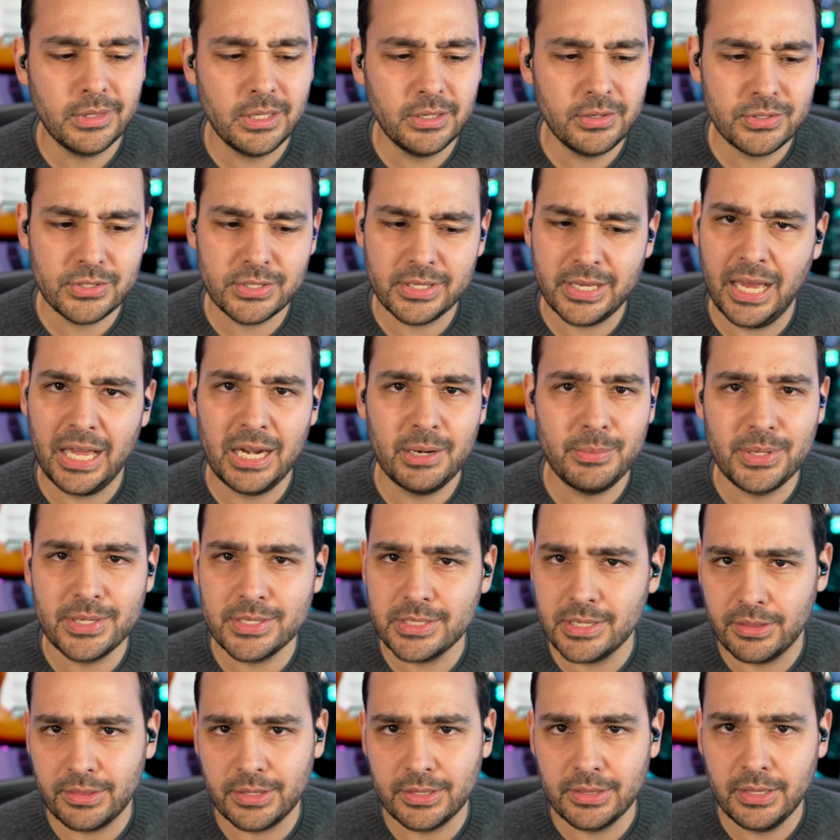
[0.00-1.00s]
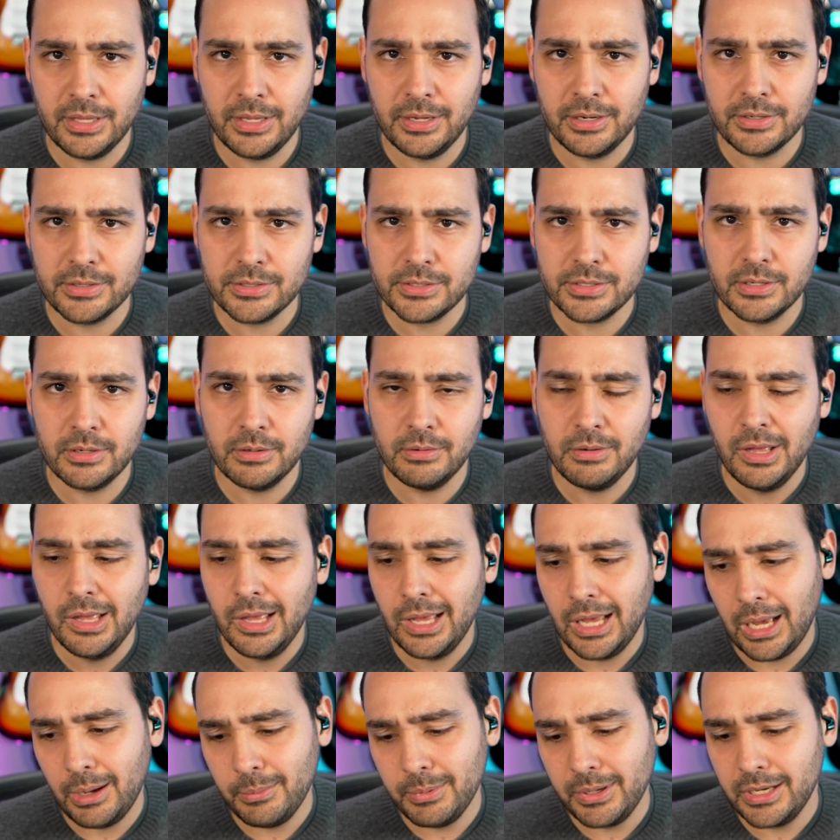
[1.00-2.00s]
There's gotta be something there. So
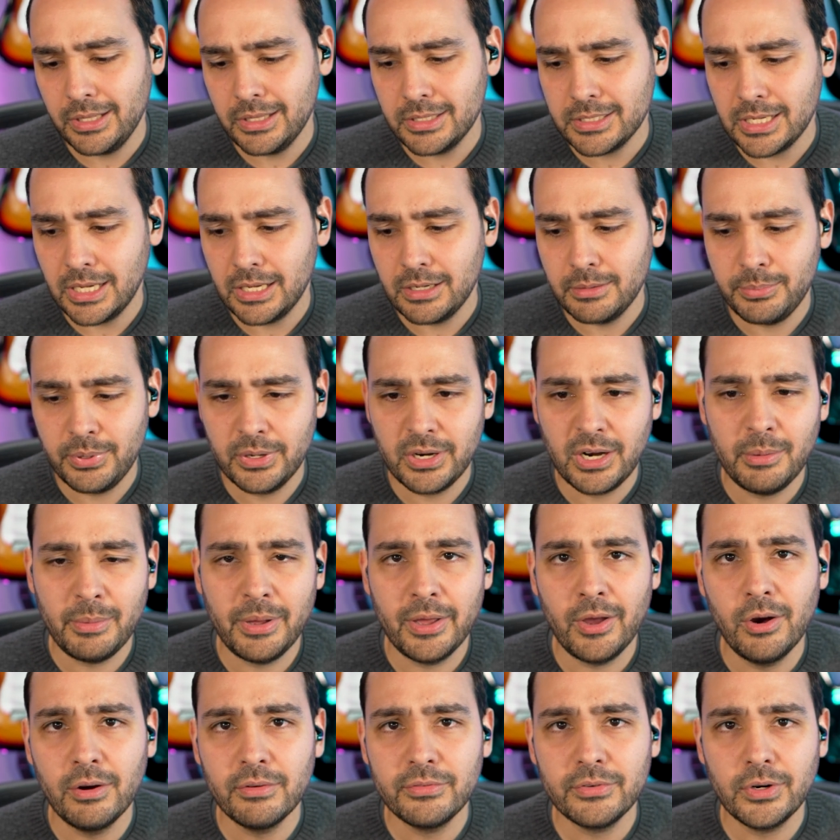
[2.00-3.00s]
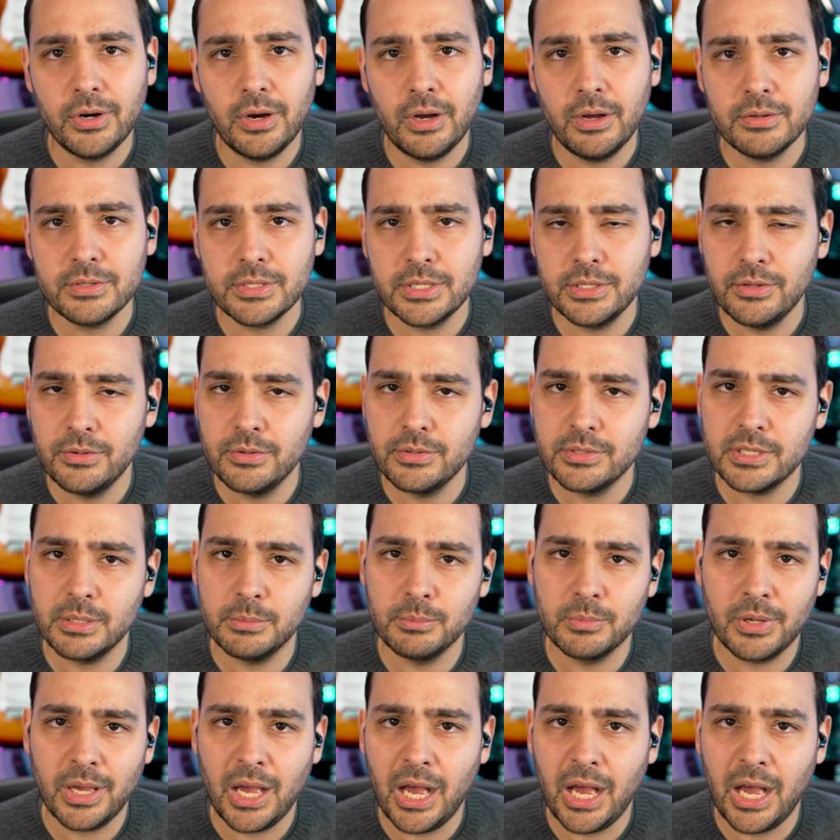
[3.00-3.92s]
I'm gonna decide to put on my overalls and do some